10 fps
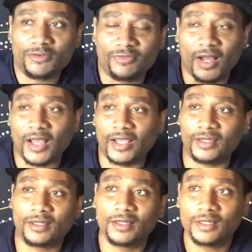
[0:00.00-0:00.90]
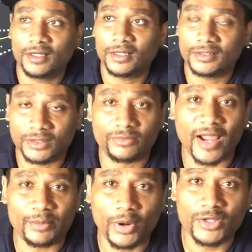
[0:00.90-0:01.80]
find the right
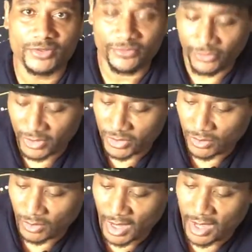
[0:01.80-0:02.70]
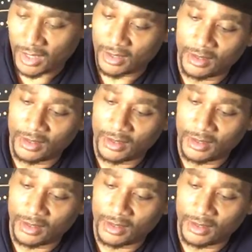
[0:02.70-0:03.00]
person for you. Okay.